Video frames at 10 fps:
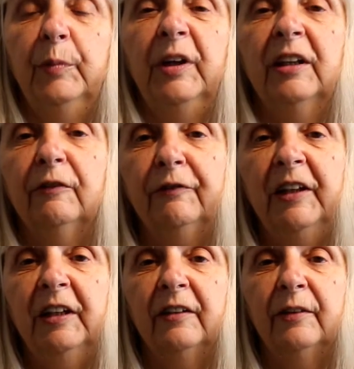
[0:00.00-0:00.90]
Picket
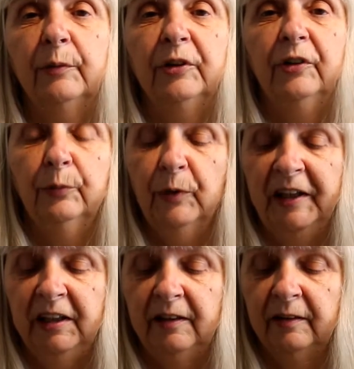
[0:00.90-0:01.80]
Fence, which is
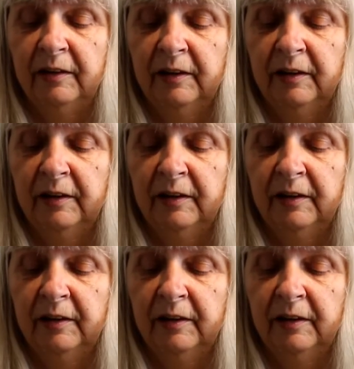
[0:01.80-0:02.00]
white,